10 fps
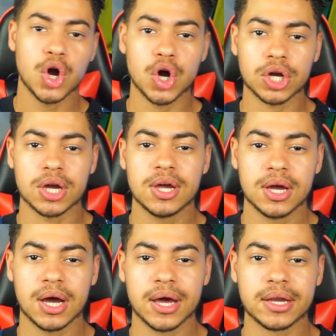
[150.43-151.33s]
hook
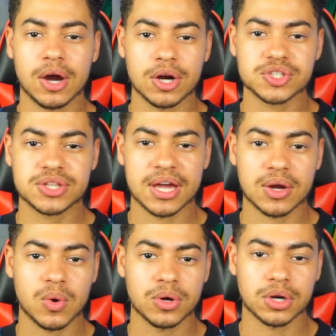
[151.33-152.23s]
and arch that
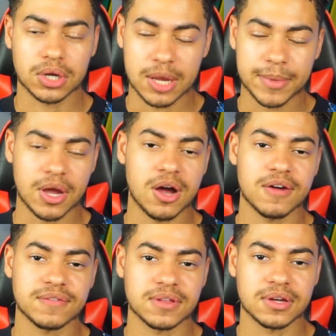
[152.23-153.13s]
corner coming
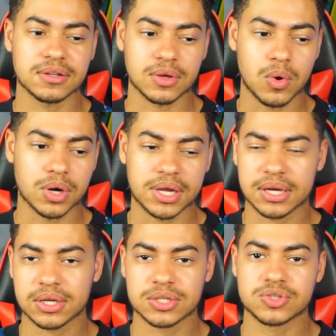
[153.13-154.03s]
off the corner,
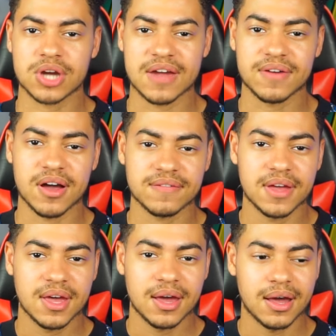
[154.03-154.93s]
get a good drive off.
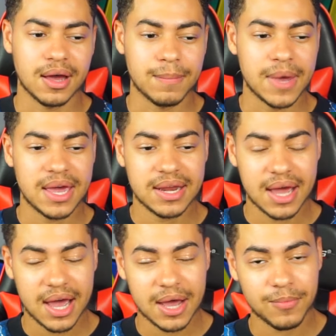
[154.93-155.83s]
And
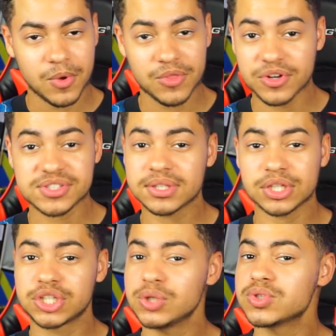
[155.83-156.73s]
there's still a
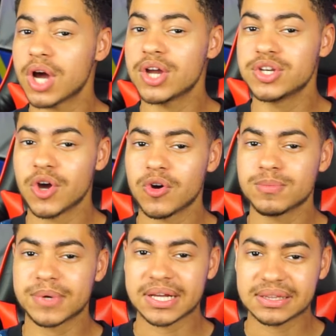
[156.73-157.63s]
huge
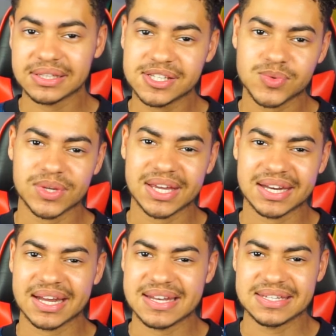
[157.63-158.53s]
unknown, but at least we get
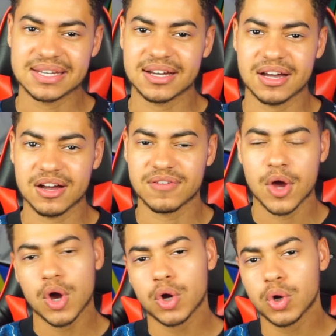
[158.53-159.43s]
an idea of
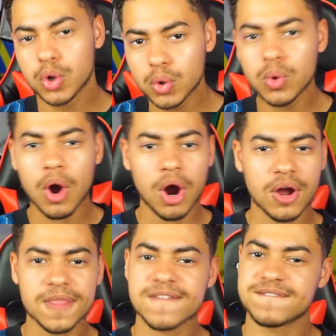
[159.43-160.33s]
who
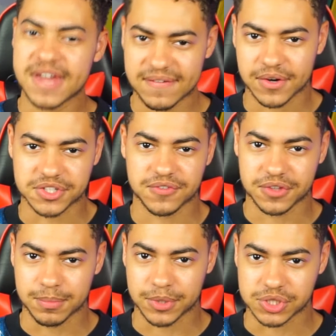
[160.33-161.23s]
are the favorites for
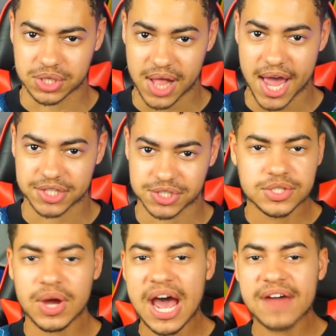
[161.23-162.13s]
the Busch Clash.
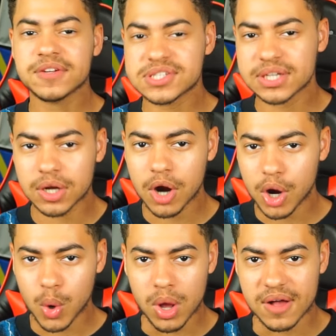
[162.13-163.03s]
So after single
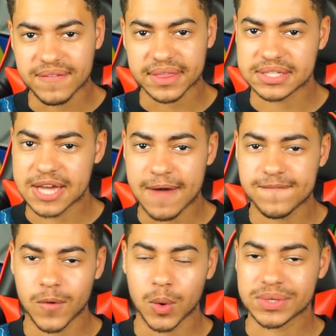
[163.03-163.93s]
car qualifying, the top
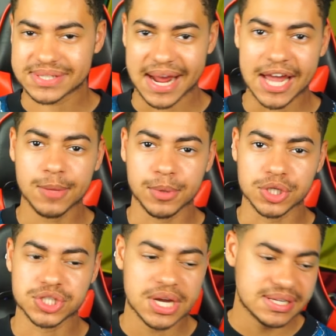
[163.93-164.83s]
four was Kyle
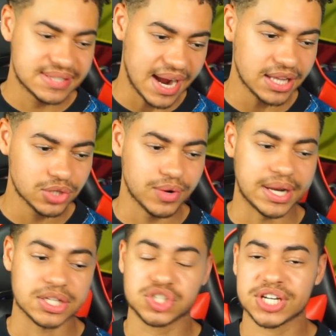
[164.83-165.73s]
Busch, Tyler
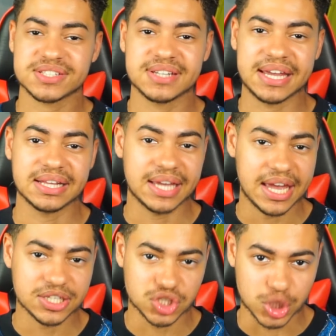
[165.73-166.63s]
Reddick, Justin Haley,
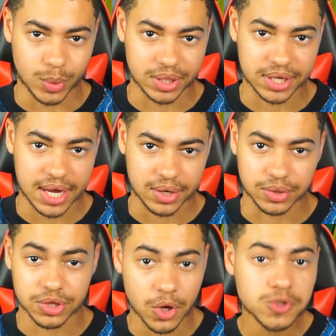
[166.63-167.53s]
and Joey Logano.
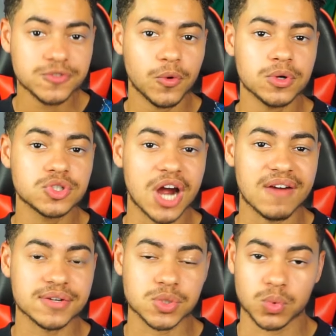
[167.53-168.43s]
Those four
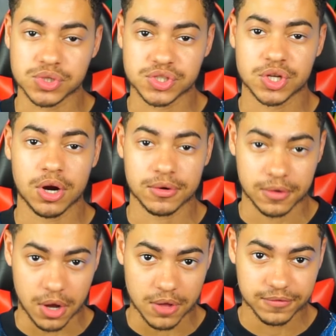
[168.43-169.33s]
drivers will start
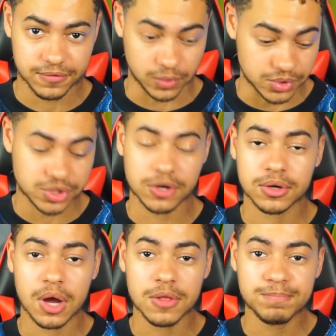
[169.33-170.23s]

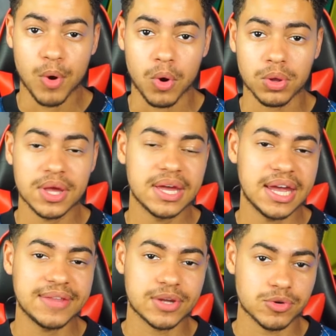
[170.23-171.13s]
on pole
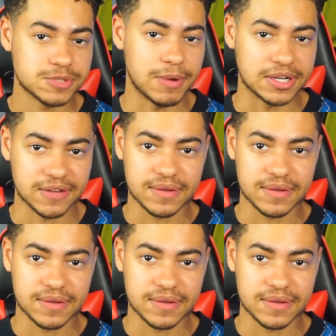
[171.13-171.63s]
in their respective